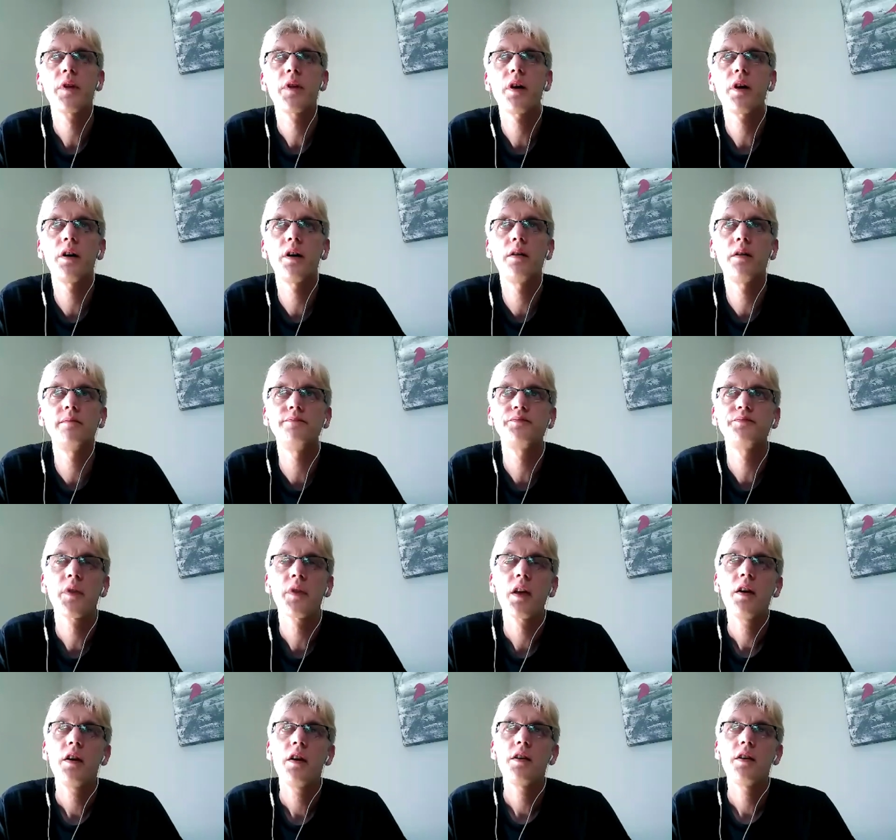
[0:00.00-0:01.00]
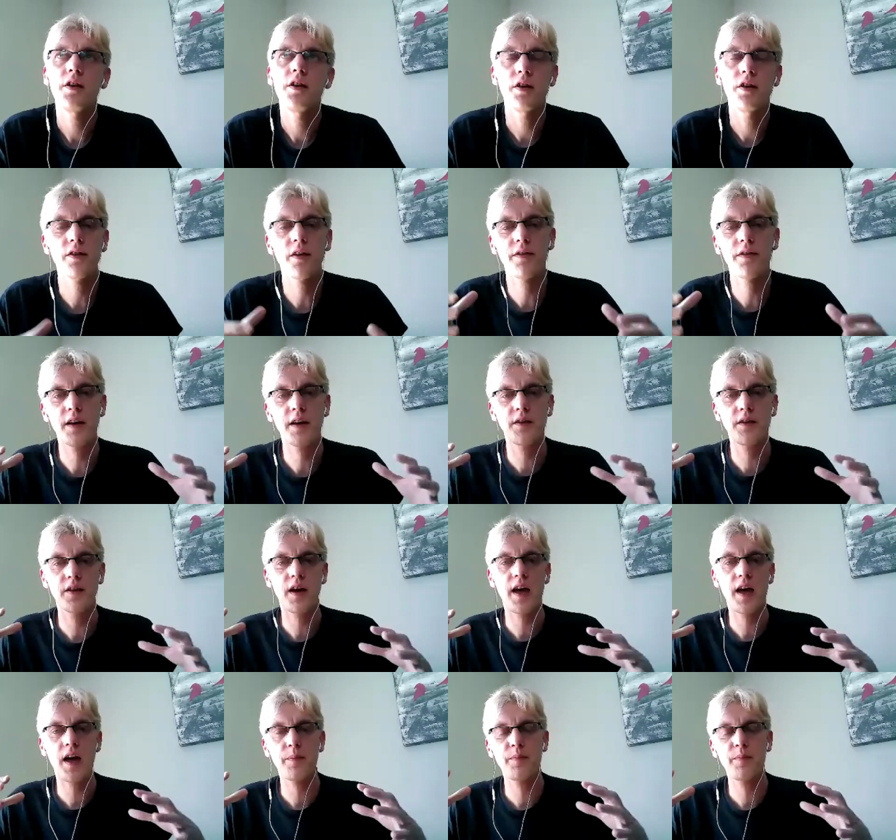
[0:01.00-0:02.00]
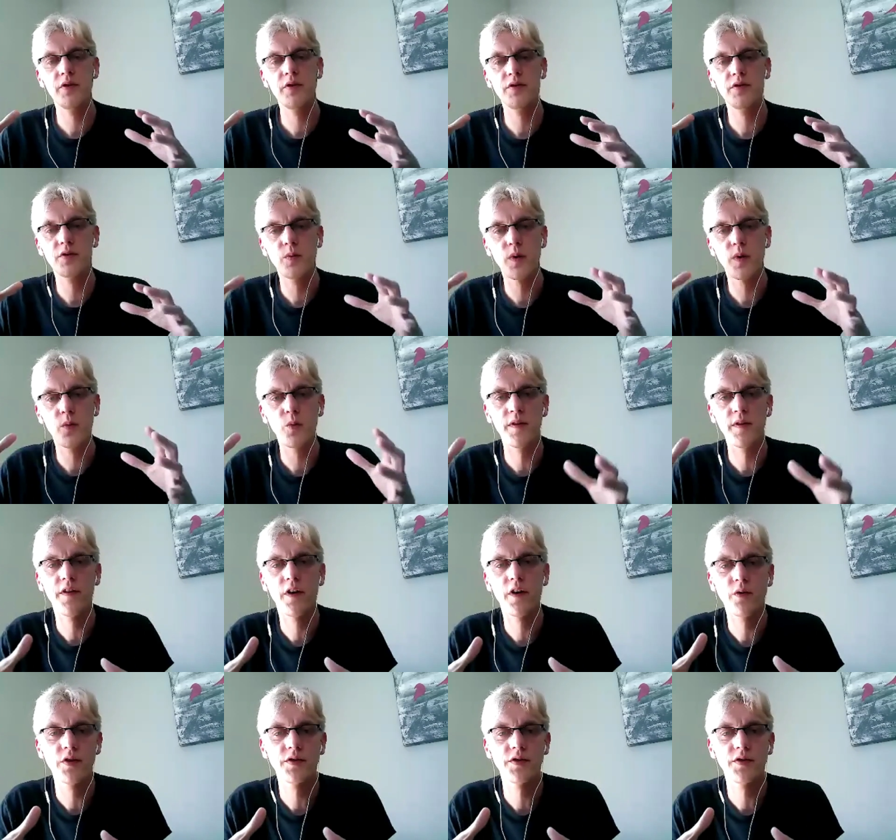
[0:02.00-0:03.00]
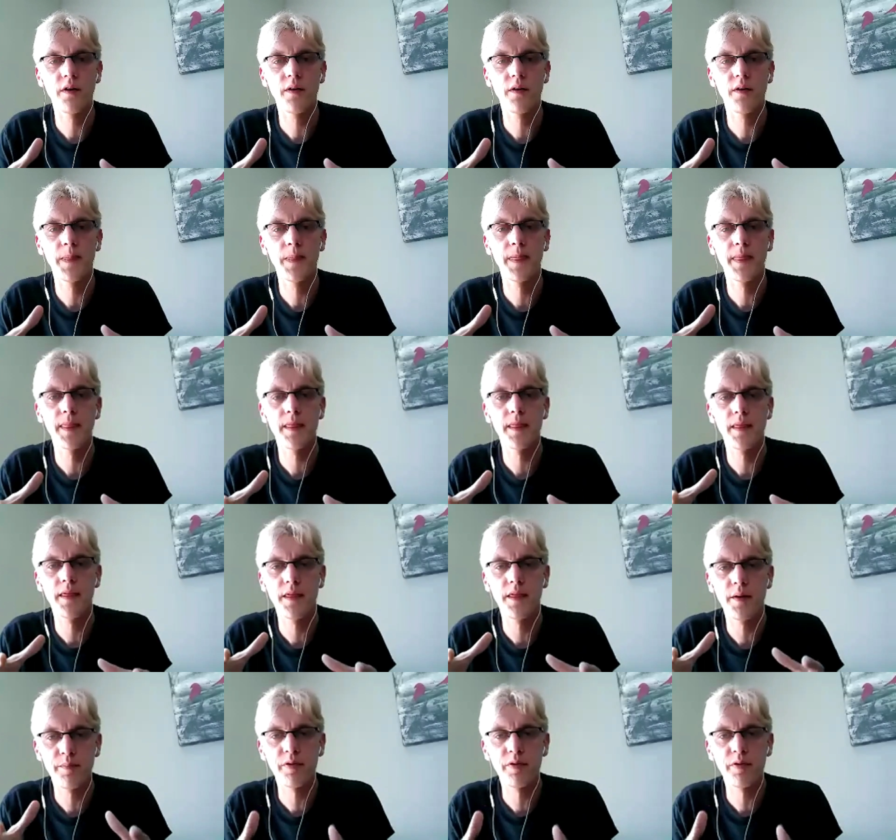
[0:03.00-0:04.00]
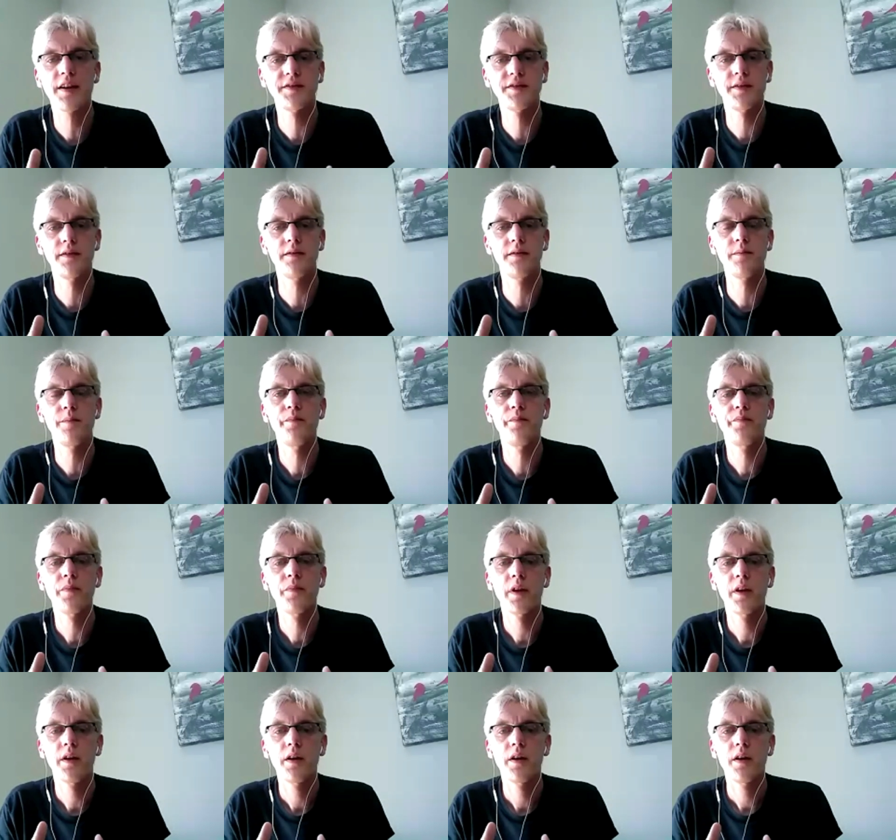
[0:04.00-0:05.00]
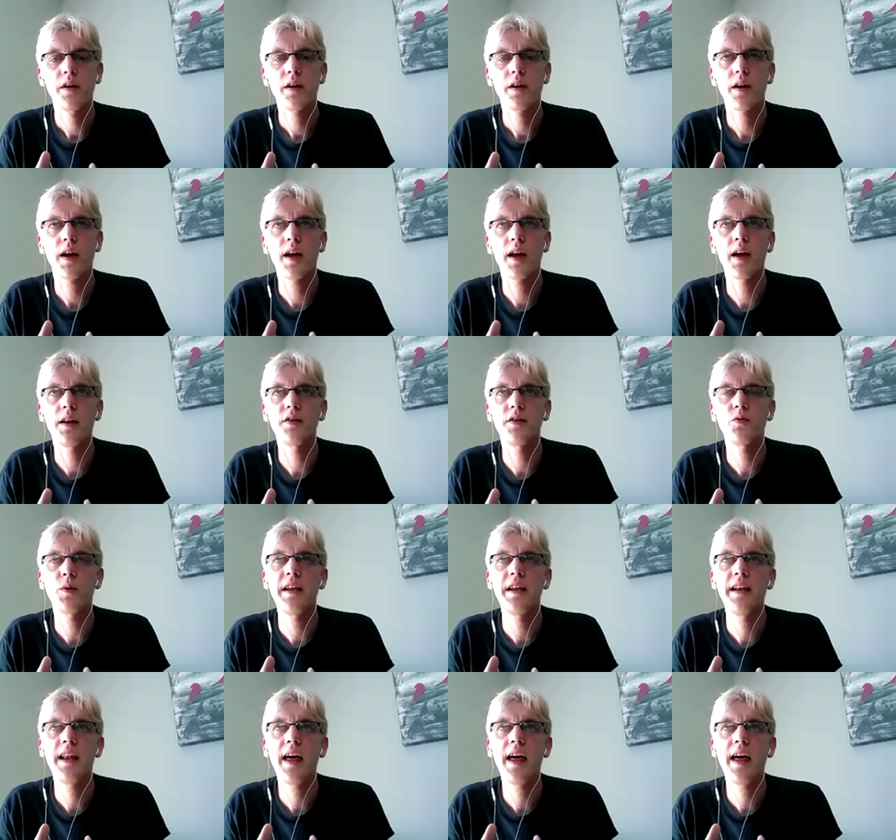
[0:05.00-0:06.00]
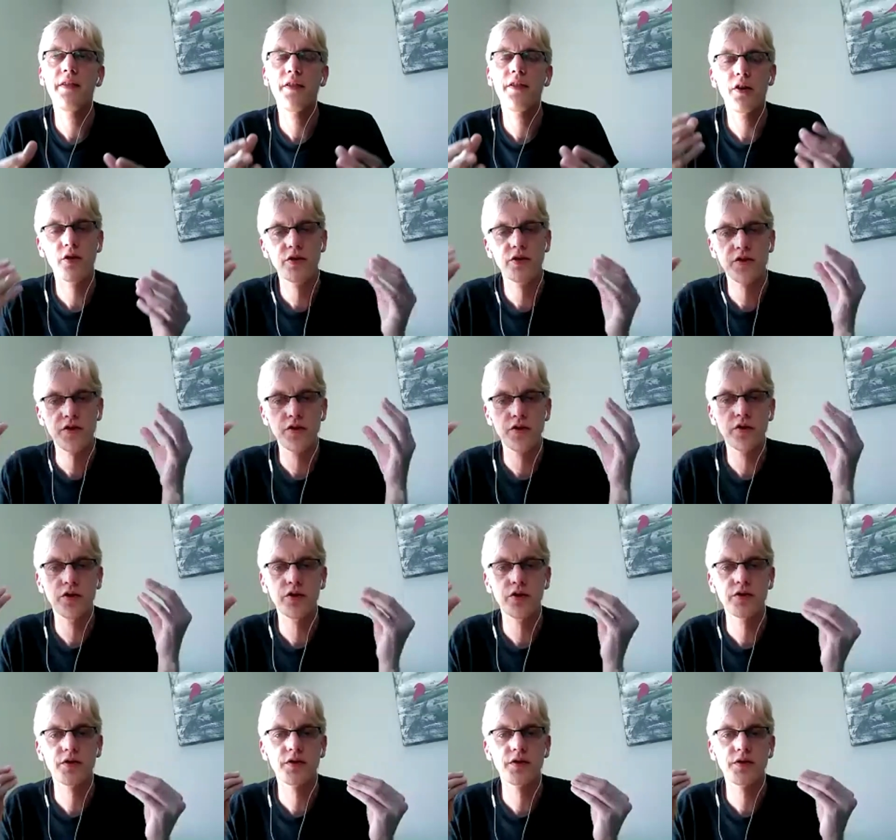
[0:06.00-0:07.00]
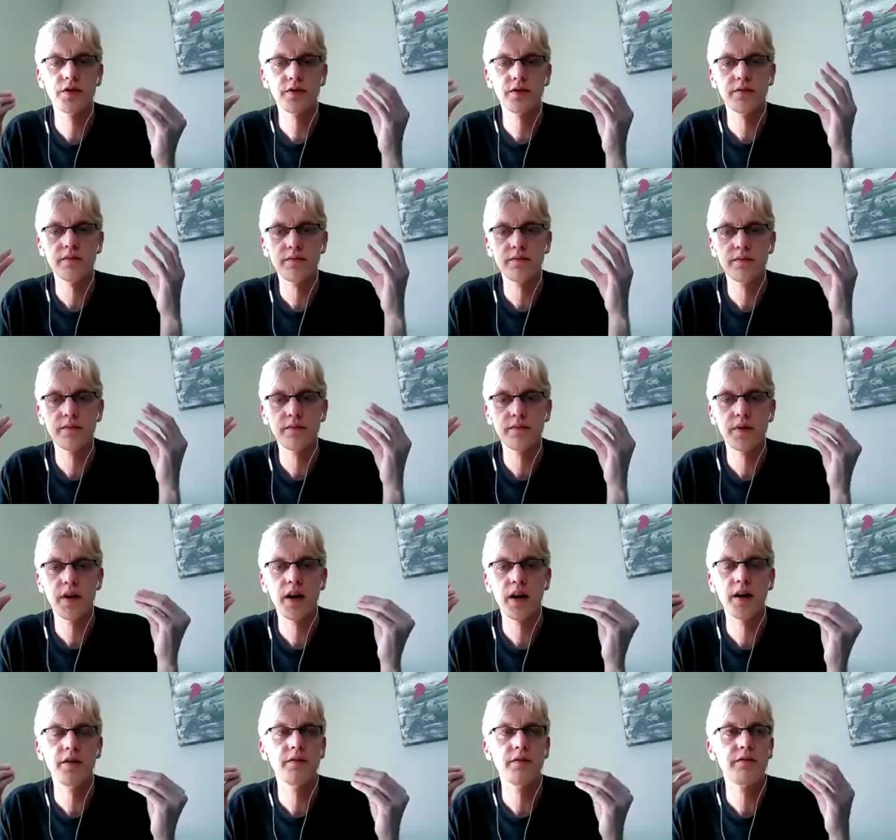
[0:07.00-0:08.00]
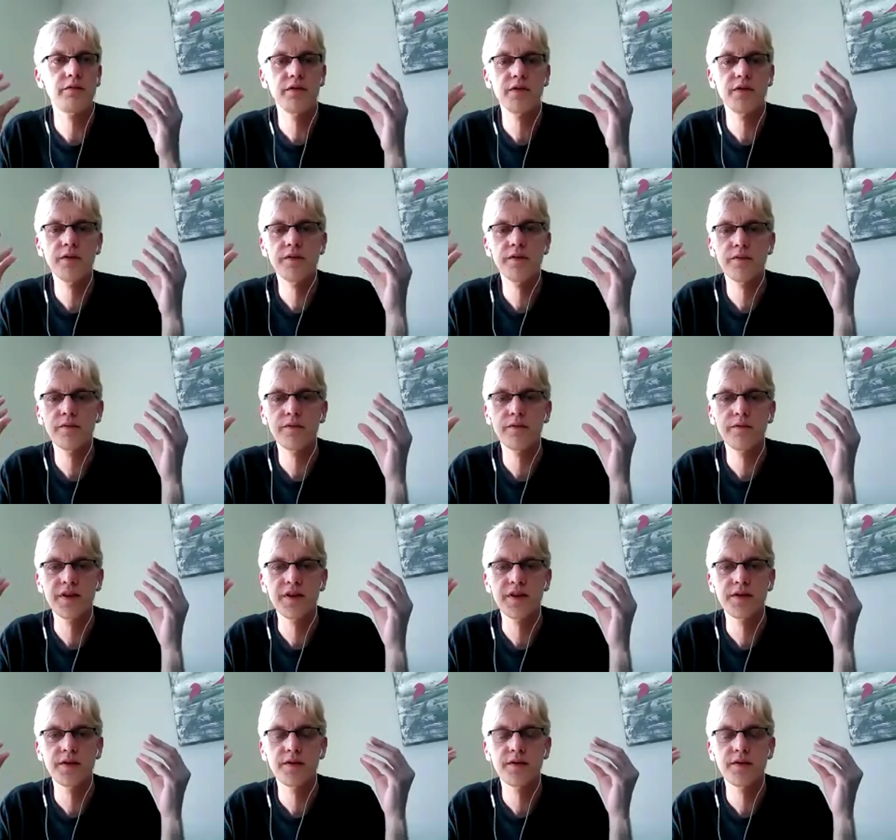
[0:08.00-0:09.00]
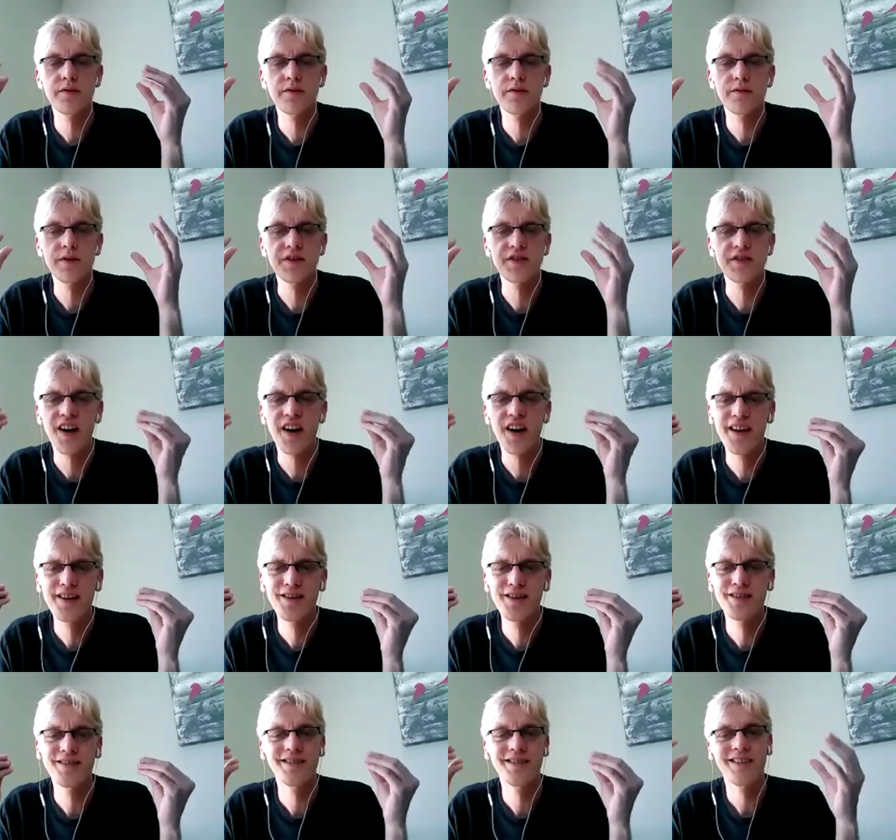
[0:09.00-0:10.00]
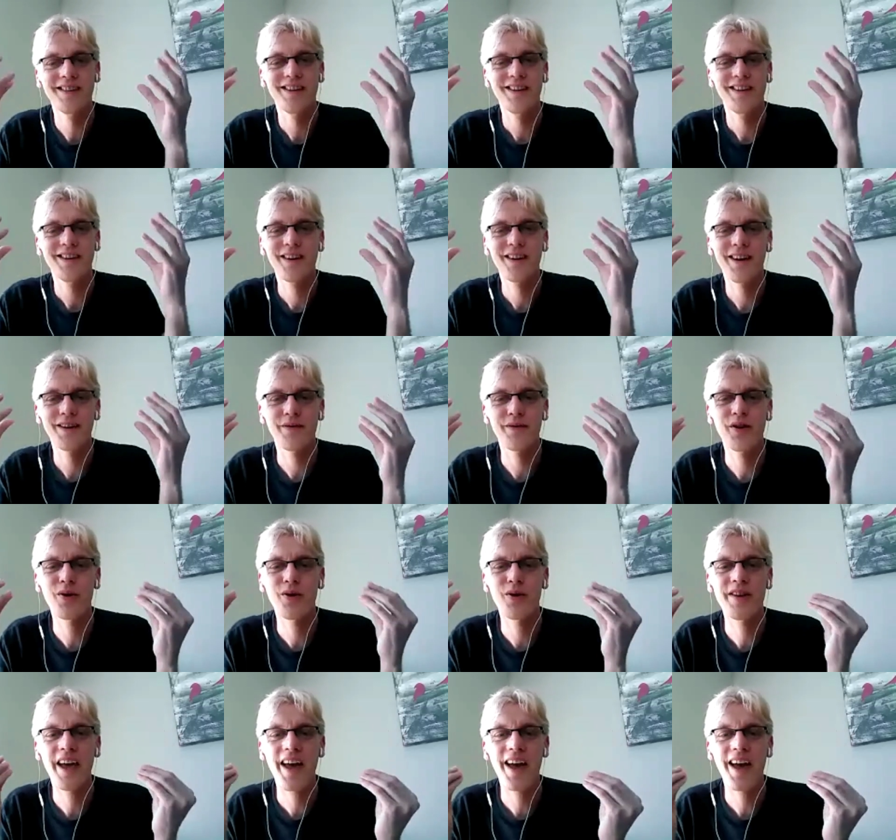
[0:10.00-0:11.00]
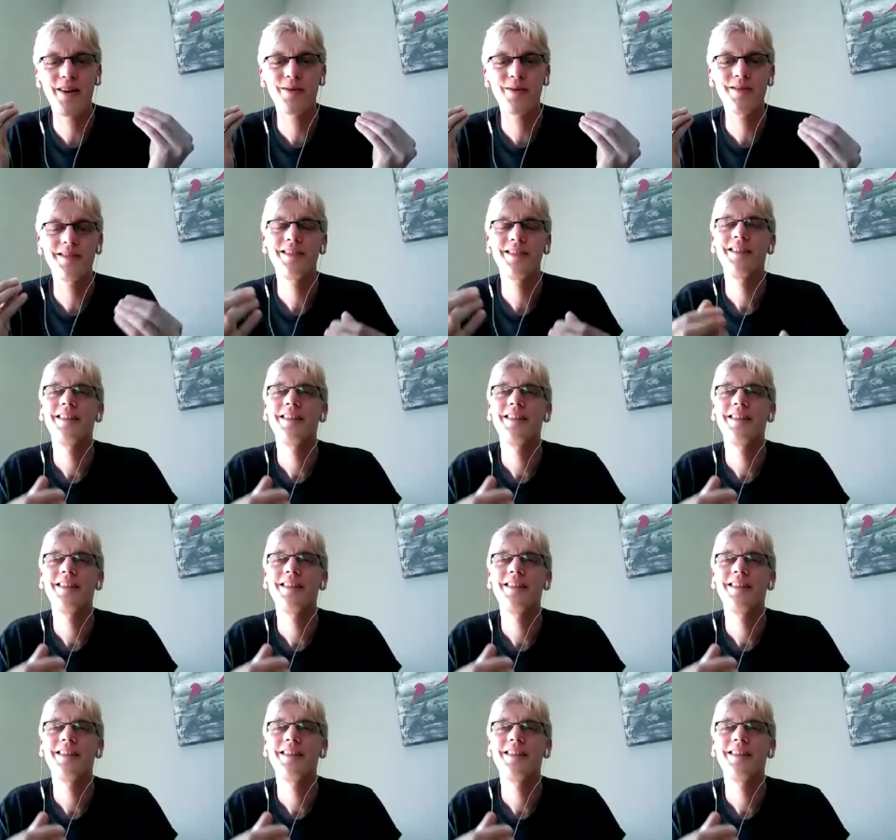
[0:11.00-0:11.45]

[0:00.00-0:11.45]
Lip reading: The other thing that happens when we focus on the present and we let those thoughts kind of reside, kind of go down